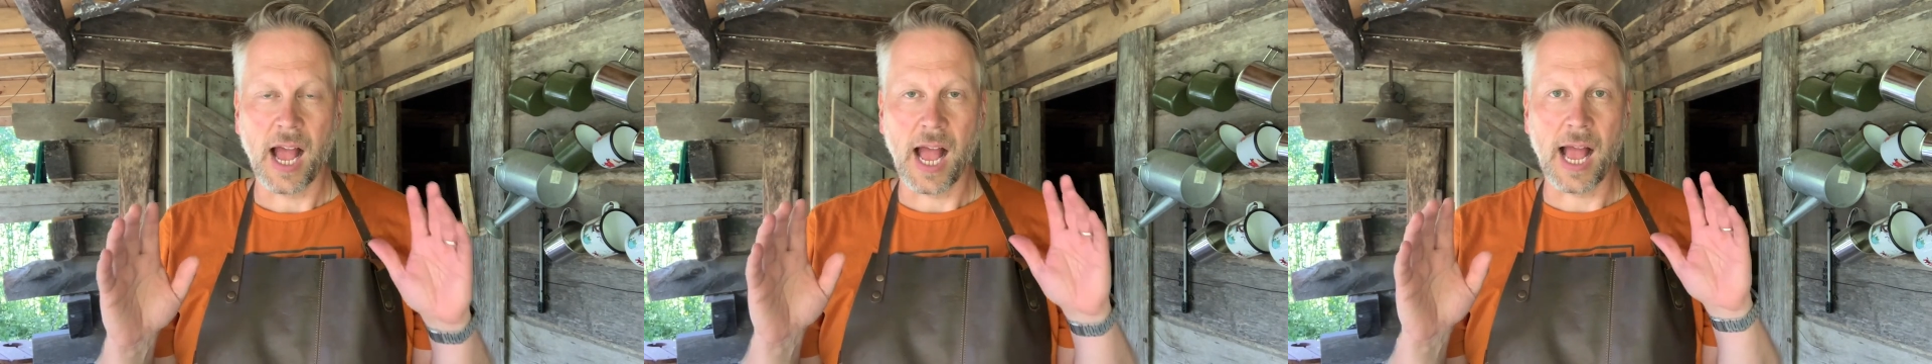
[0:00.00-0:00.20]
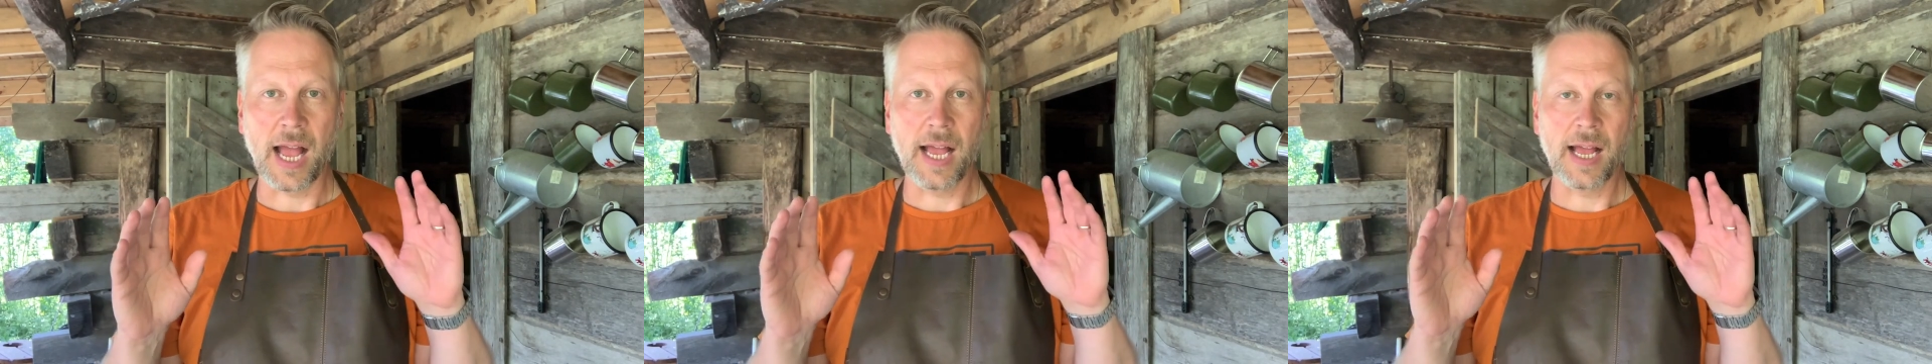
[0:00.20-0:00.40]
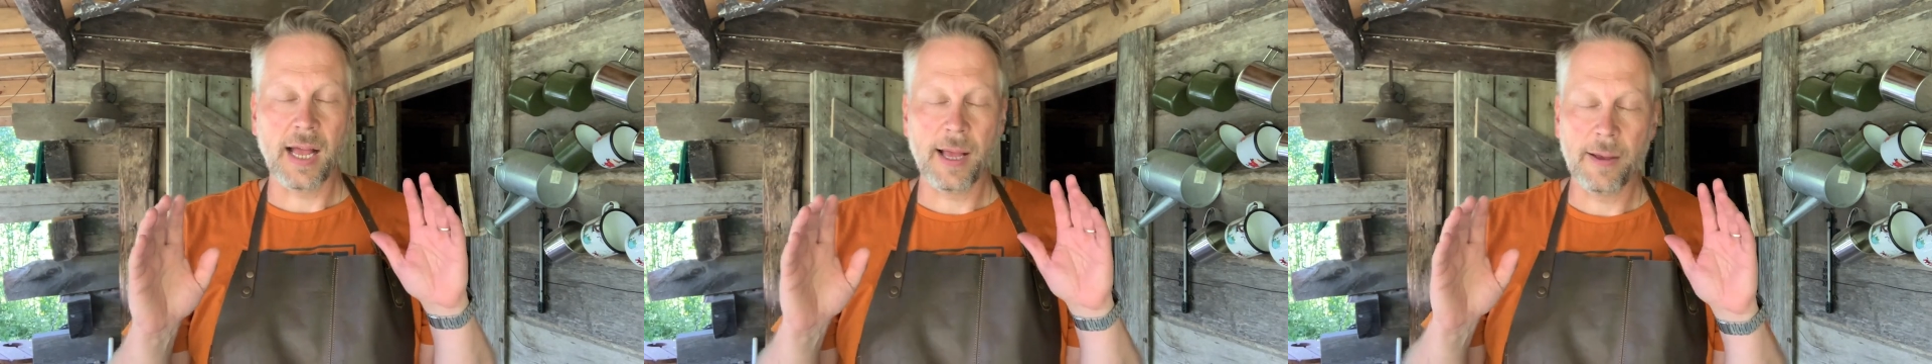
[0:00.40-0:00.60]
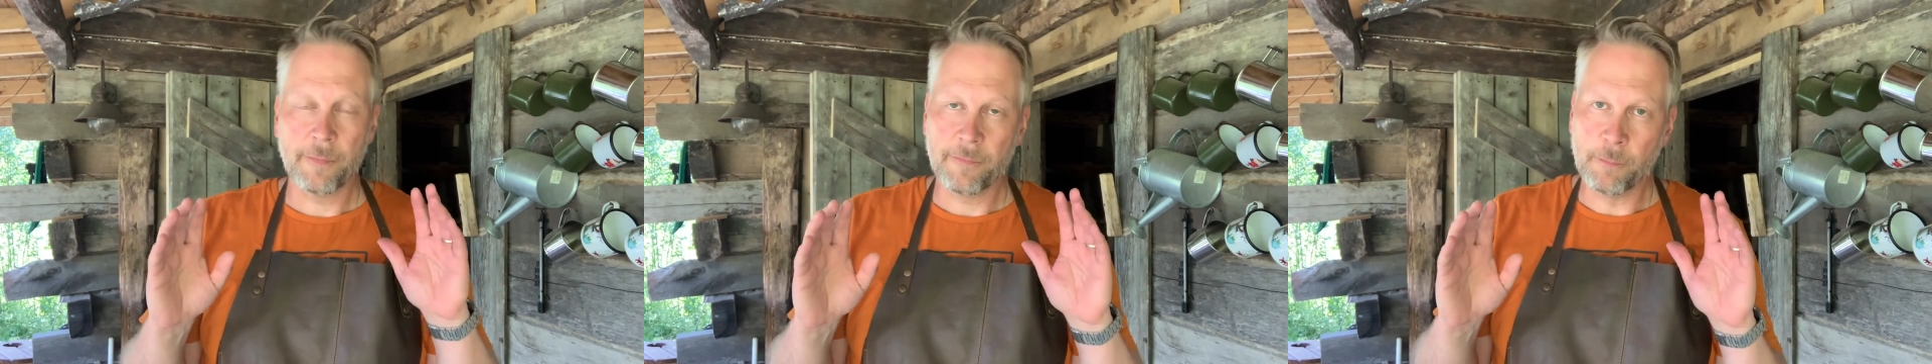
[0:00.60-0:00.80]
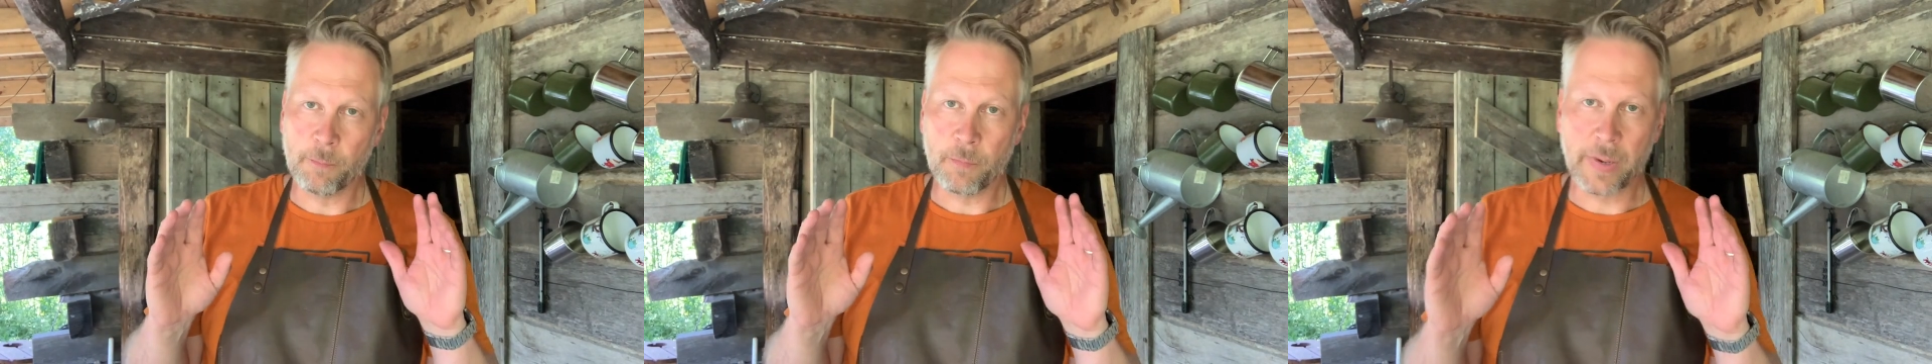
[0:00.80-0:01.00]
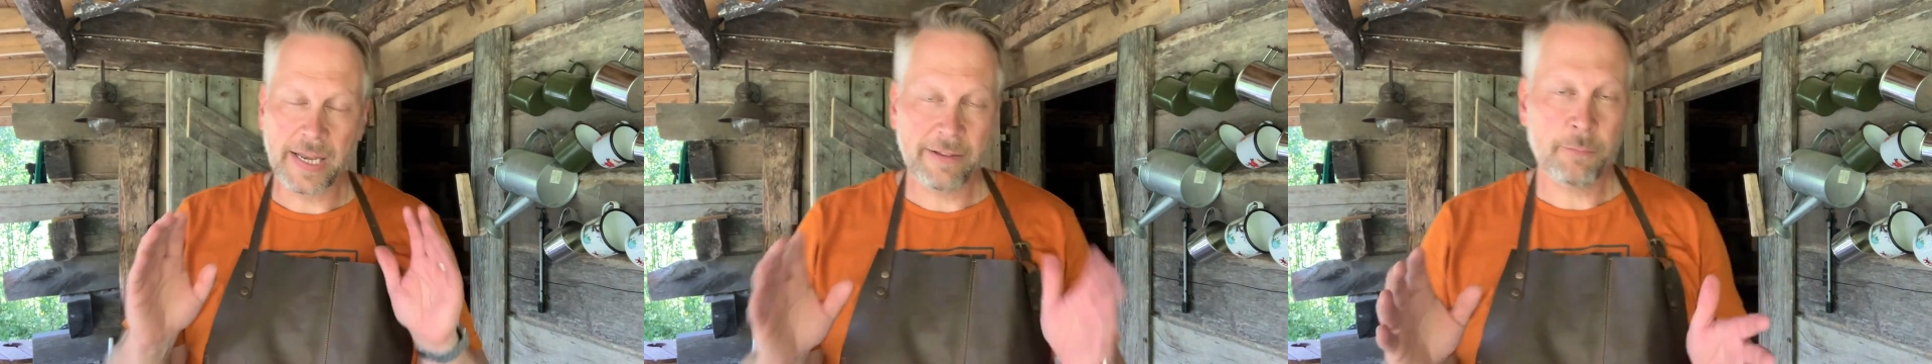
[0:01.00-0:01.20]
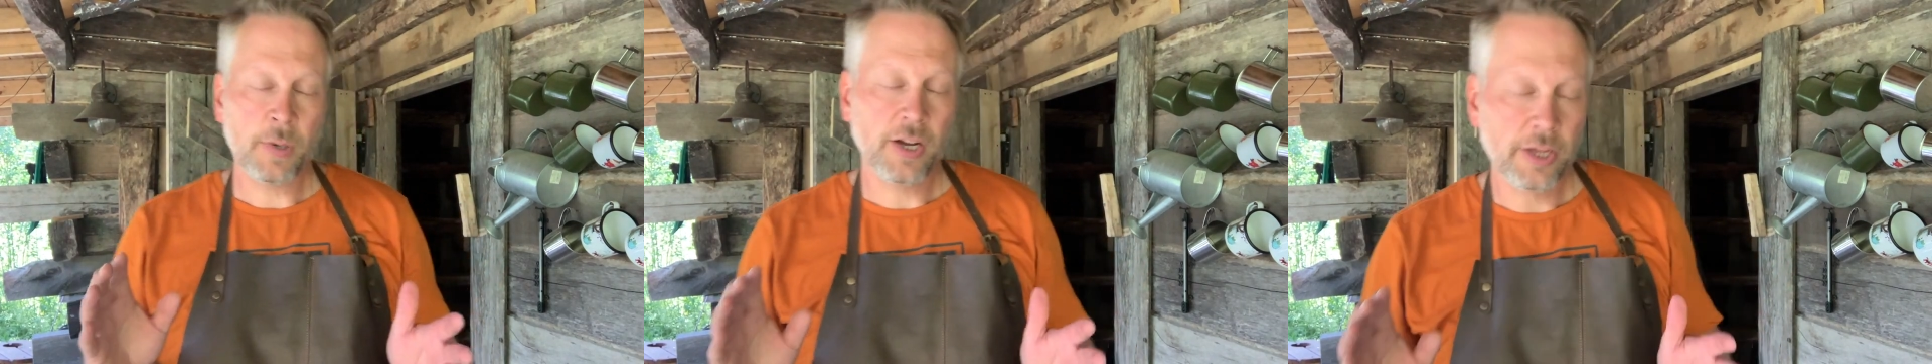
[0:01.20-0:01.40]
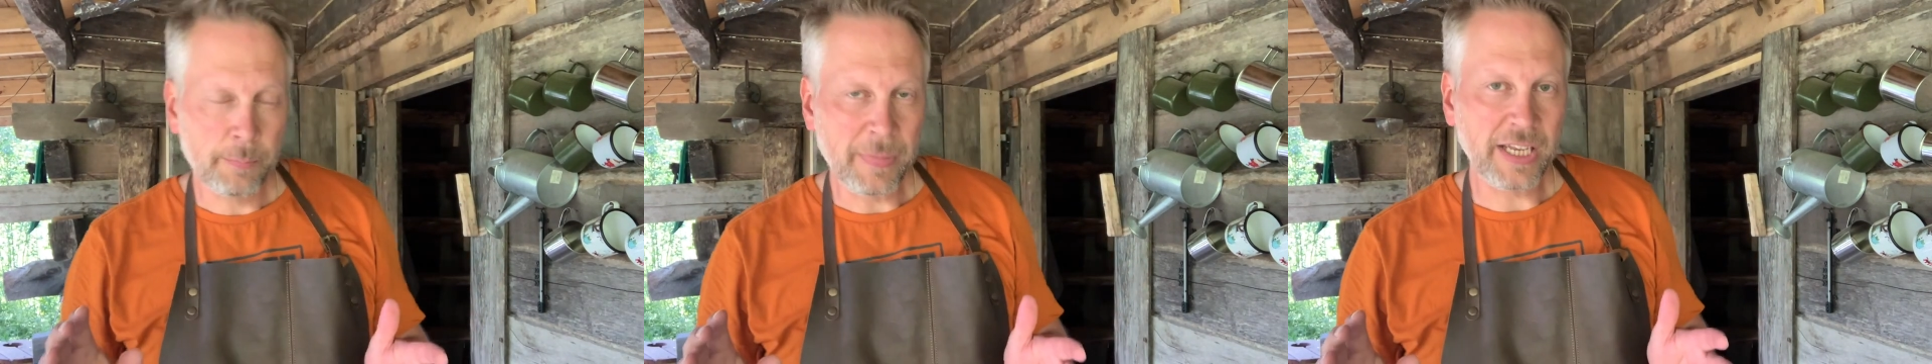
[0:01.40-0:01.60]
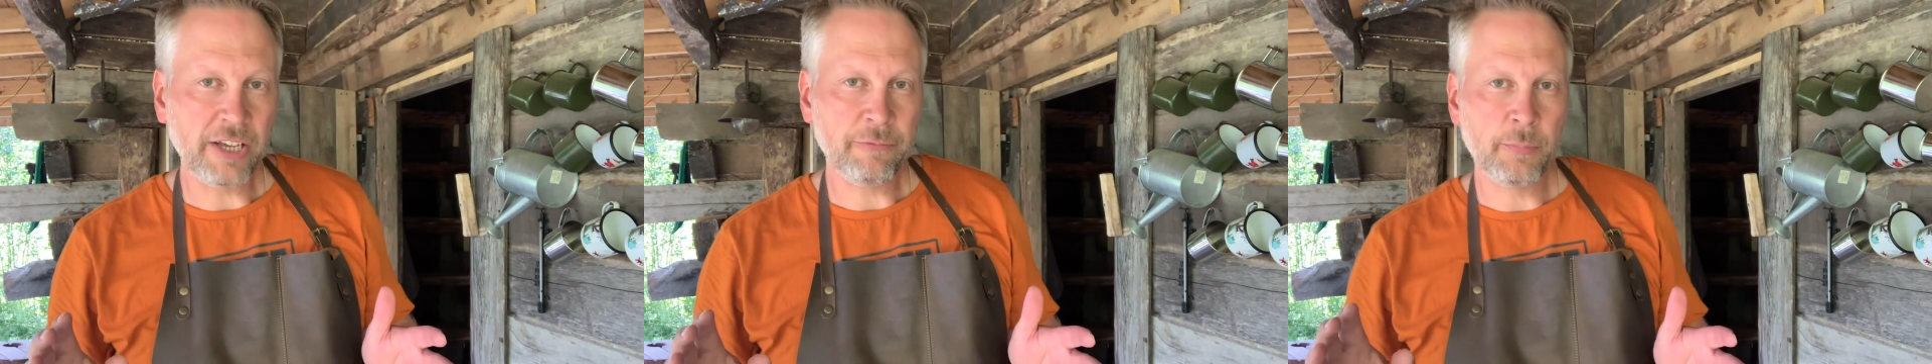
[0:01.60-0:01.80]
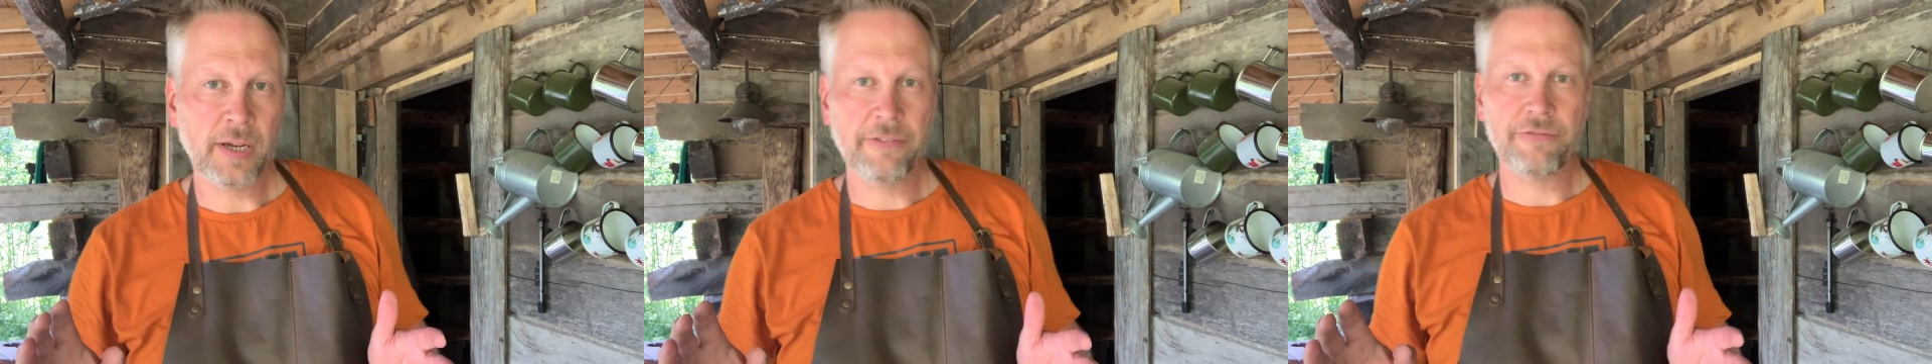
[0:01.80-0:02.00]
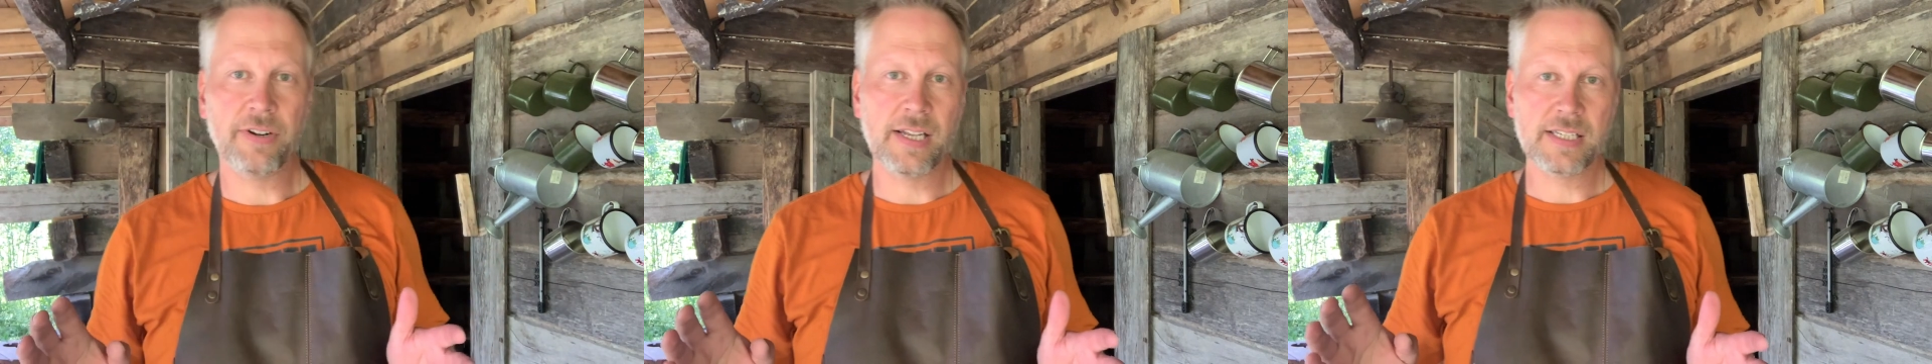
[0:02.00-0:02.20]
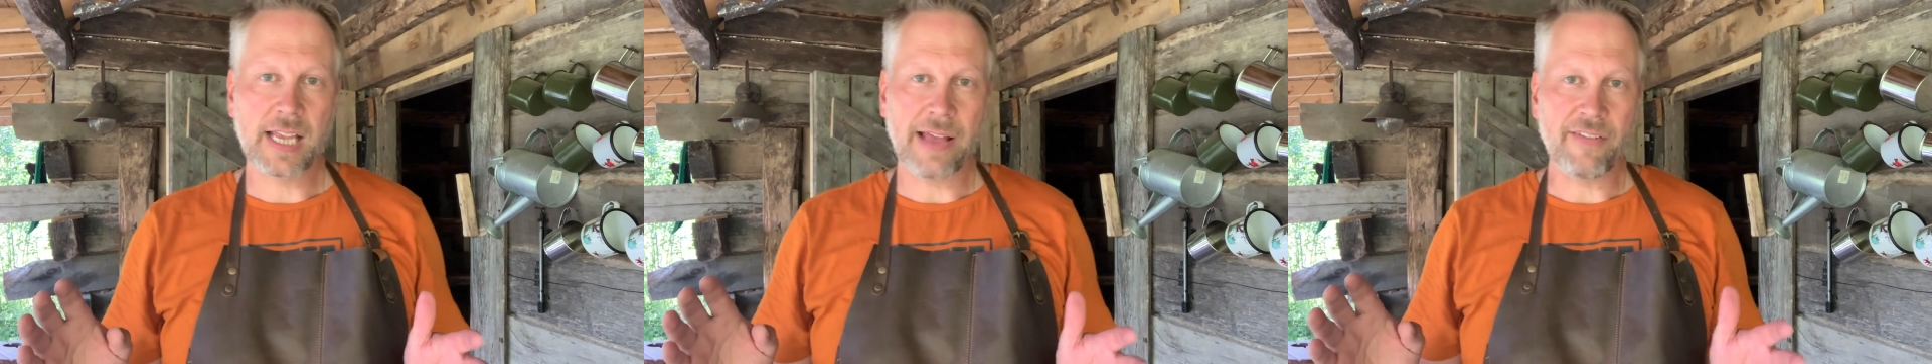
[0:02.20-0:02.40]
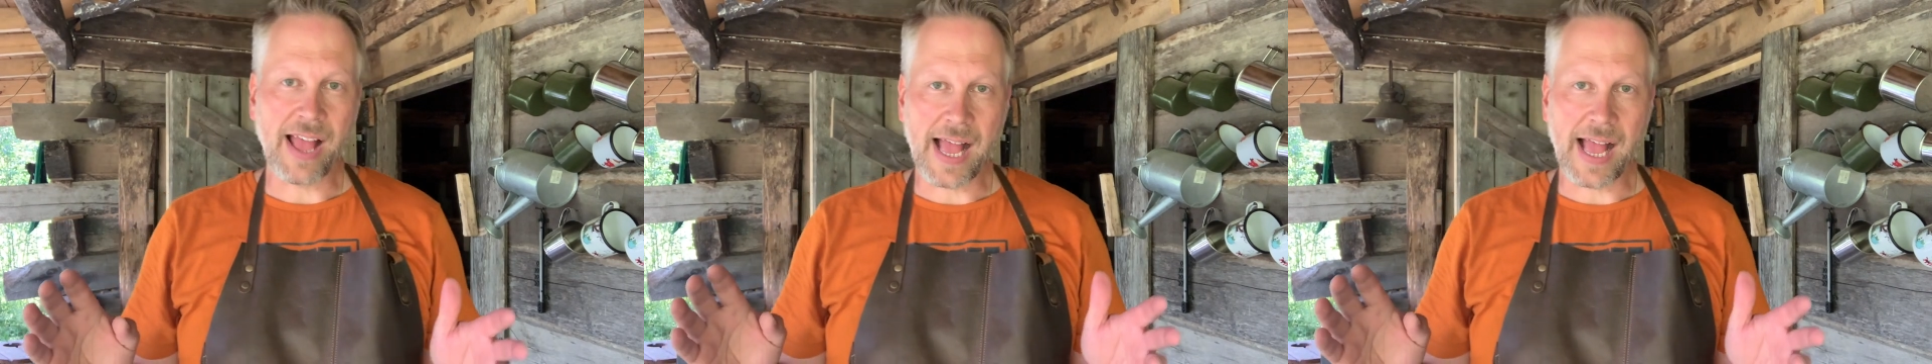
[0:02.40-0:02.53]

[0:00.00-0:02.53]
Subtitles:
Many of my friends have